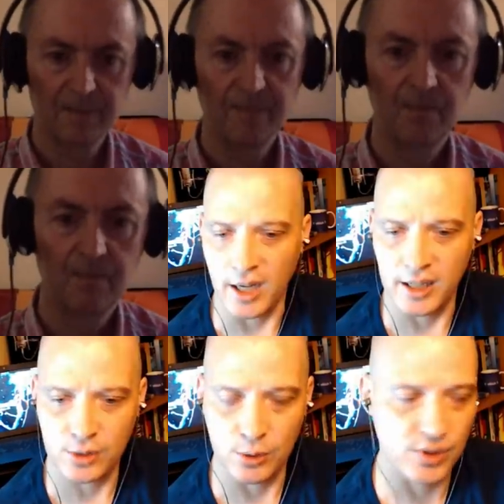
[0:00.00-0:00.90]
Um,
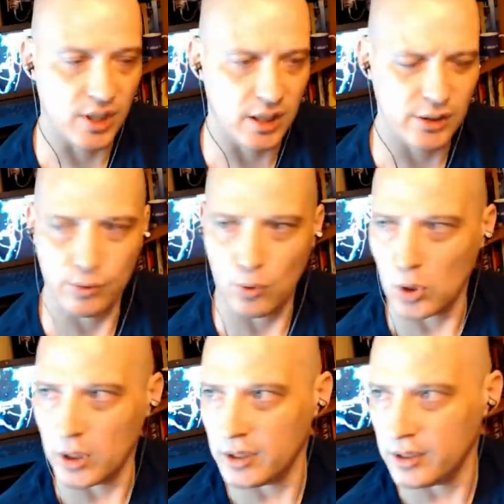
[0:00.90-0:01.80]
the iso size
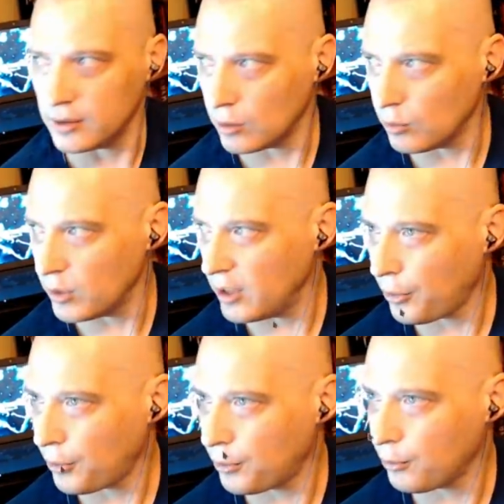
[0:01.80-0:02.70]
for it is
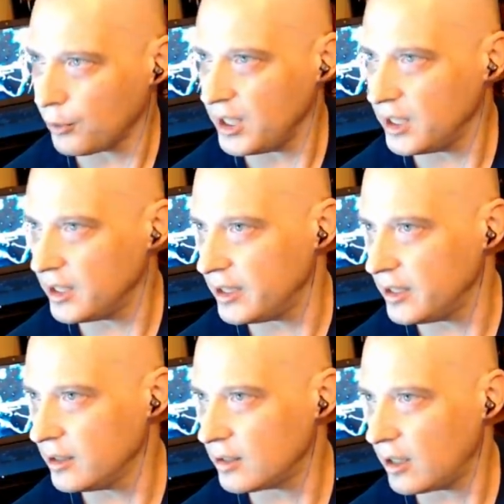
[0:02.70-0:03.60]
around three
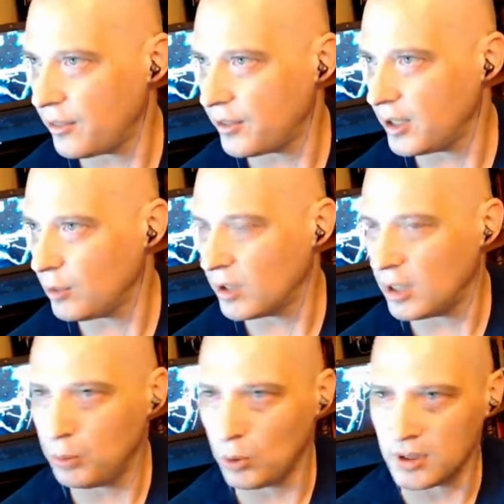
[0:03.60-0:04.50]
gigs i think
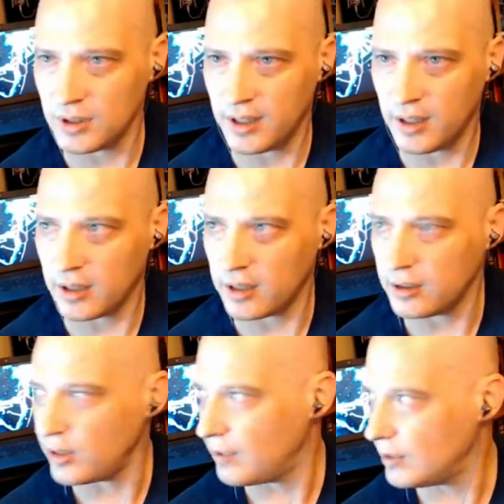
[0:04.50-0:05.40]
when i pulled it
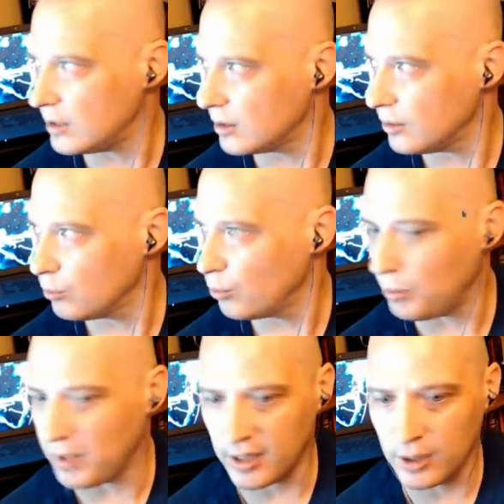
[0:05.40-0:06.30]
down i don't have it
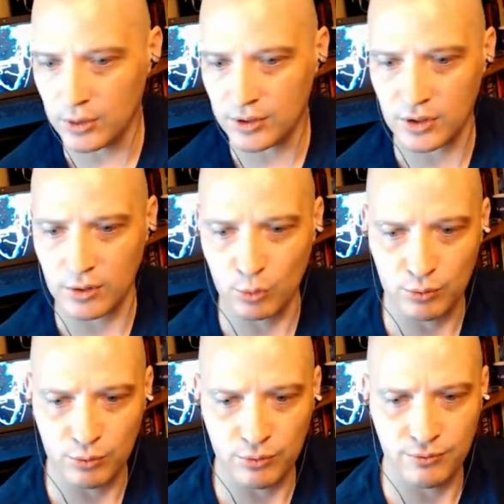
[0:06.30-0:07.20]
with me i noticed it's
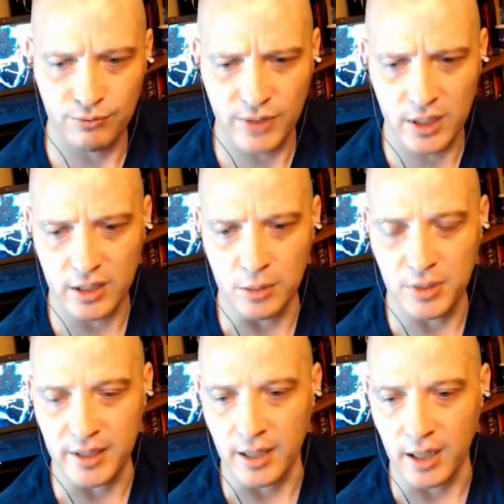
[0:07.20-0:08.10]
a
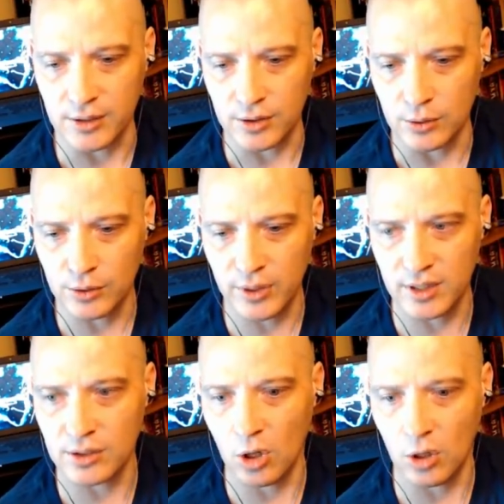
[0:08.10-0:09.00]
fairly big ISO,
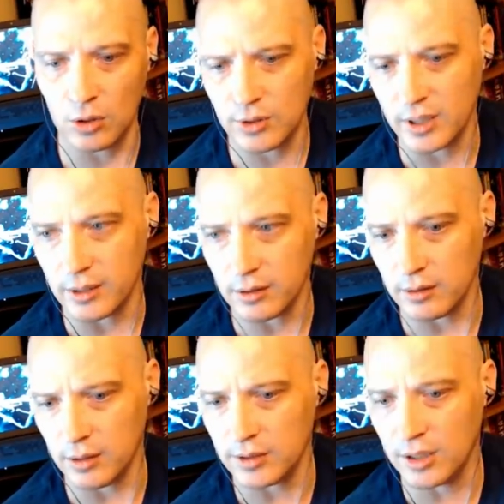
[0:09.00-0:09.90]
so it installs like a,
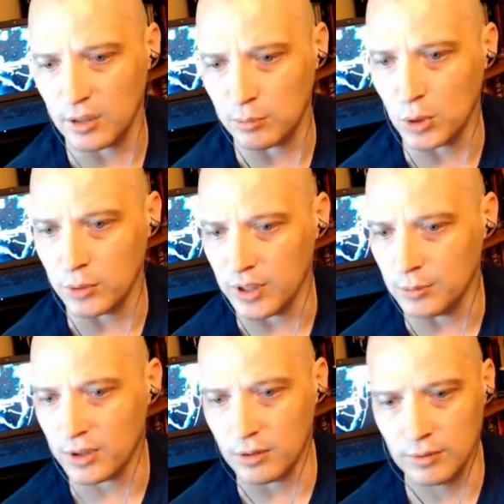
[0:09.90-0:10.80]
a ton of
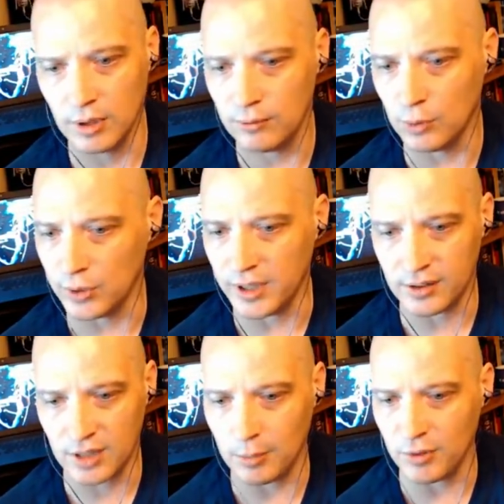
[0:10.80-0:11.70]
programs, a yes, full
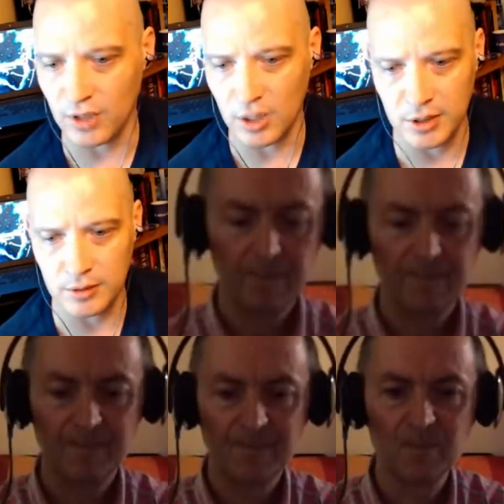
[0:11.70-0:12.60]
desktop true. environment.
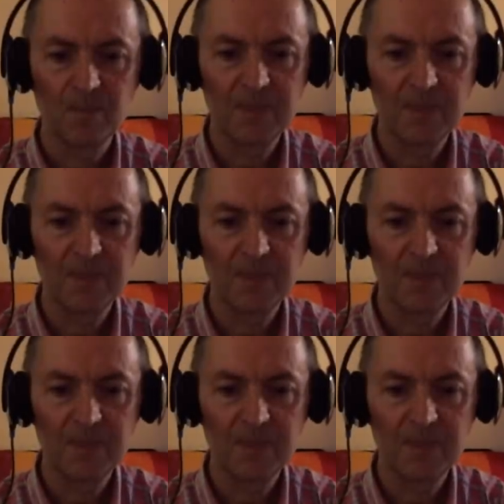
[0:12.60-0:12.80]
Mm.